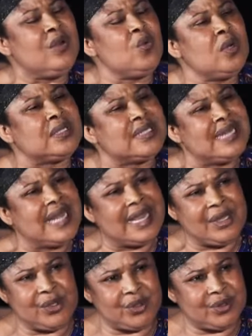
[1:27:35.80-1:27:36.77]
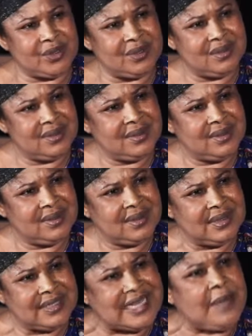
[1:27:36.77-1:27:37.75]
What downgrading words did I use?
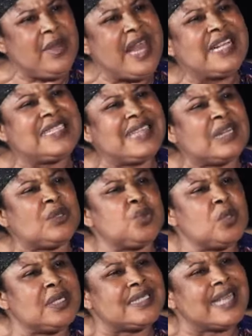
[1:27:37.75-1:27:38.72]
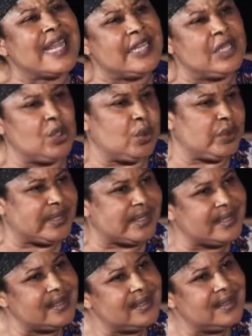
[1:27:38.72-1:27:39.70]
Tell me the exact words
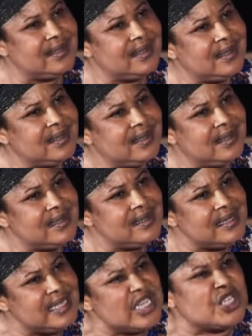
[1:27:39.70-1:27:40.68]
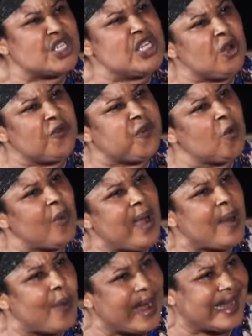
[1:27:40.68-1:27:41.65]
I used. Is
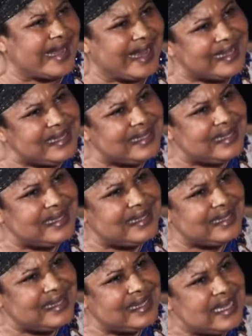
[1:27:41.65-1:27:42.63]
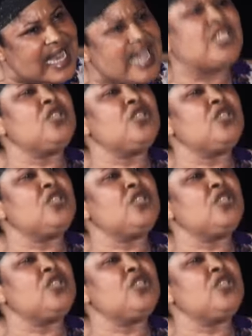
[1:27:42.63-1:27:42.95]
she not from Wawa again?